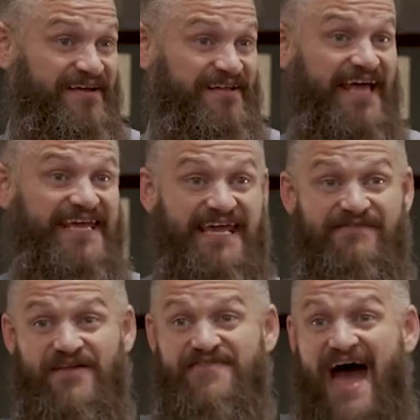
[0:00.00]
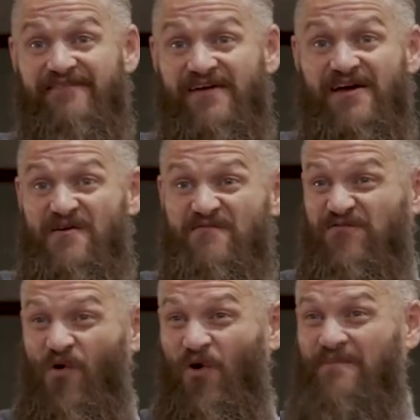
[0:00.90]
Like even that
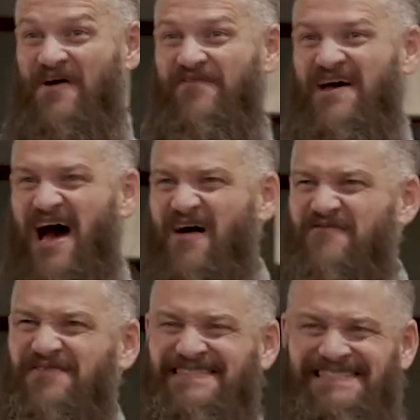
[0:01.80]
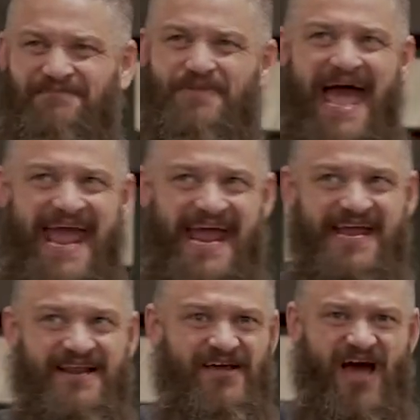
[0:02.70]
form of
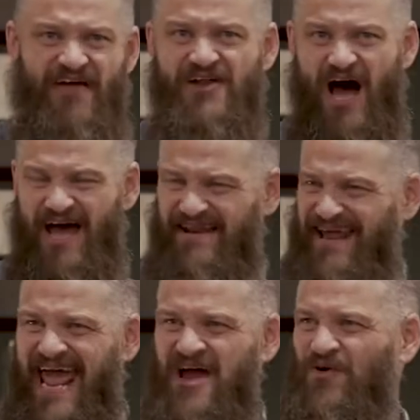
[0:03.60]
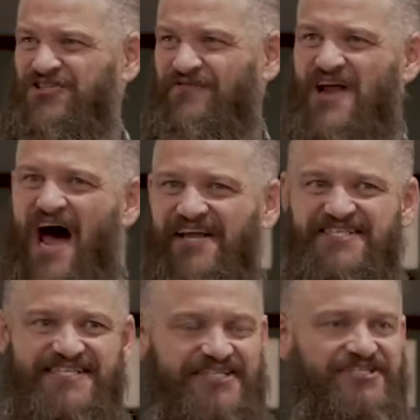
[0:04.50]
pain and anguish of not
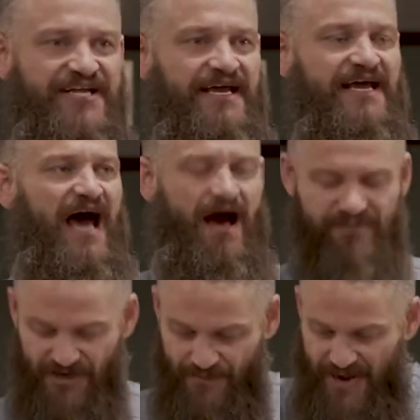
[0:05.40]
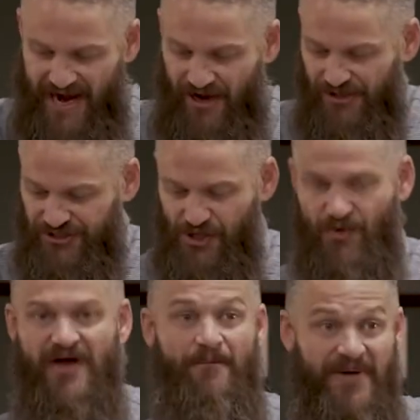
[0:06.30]
existing compared to
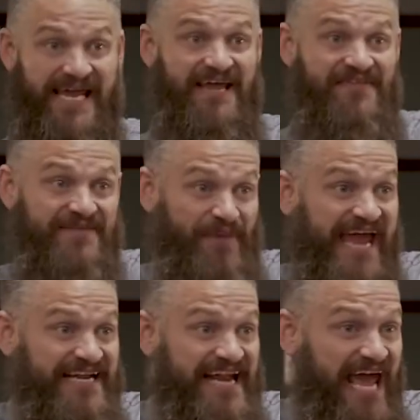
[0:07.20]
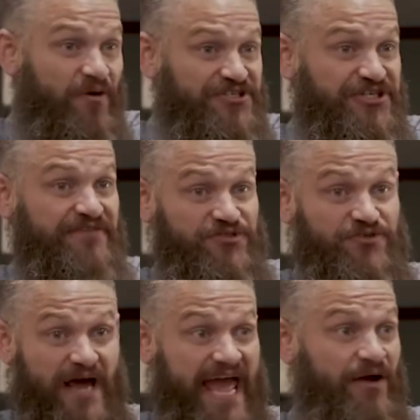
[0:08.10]
being in the pain and anguish
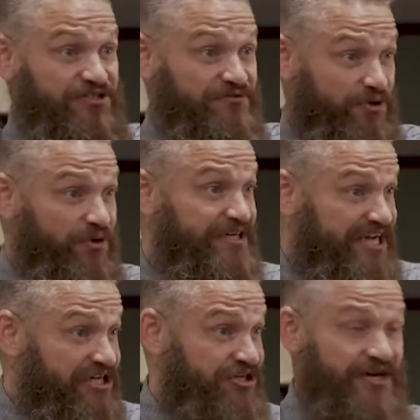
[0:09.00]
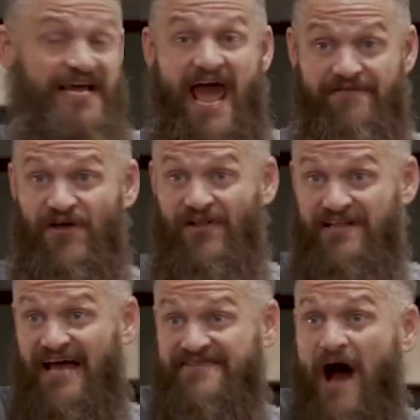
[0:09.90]
of true addiction and feeling
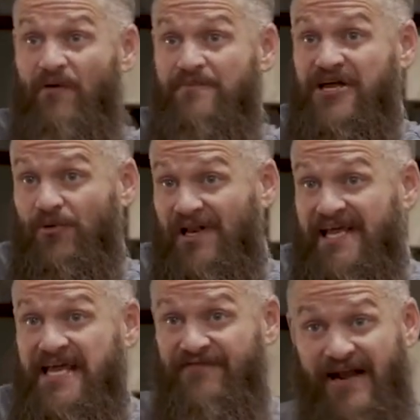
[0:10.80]
like that would be a relief.